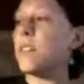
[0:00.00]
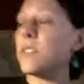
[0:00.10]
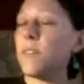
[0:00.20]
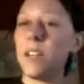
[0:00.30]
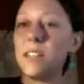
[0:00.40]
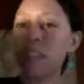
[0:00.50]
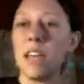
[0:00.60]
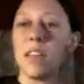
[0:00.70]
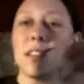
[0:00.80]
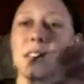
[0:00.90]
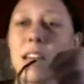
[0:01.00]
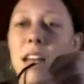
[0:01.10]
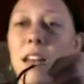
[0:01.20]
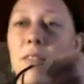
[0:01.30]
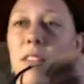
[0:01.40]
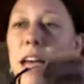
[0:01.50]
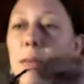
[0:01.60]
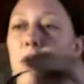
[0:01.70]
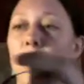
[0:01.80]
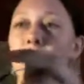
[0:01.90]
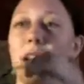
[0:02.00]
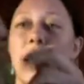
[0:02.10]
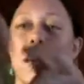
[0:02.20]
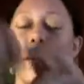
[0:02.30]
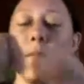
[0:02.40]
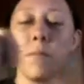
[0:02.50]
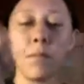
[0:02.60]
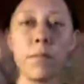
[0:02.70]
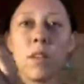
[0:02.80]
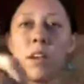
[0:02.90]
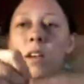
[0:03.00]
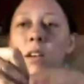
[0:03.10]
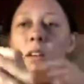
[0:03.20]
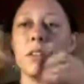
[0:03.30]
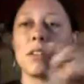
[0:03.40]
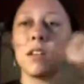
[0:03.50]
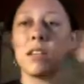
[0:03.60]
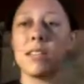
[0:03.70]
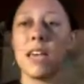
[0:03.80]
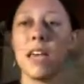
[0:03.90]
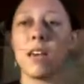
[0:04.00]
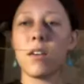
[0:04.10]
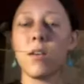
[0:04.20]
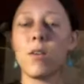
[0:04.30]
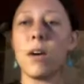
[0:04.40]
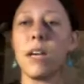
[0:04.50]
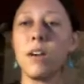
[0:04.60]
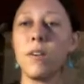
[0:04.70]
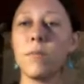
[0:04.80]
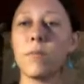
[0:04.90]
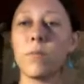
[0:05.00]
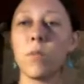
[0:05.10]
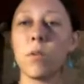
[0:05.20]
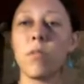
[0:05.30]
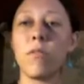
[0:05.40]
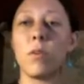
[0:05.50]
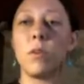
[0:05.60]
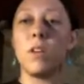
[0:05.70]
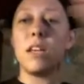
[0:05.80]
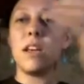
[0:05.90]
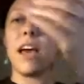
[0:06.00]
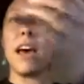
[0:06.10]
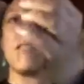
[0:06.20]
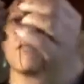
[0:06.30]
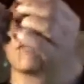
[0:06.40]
So I'm going to take this kind of lime green color. So you're going to take your wire, fold it in half.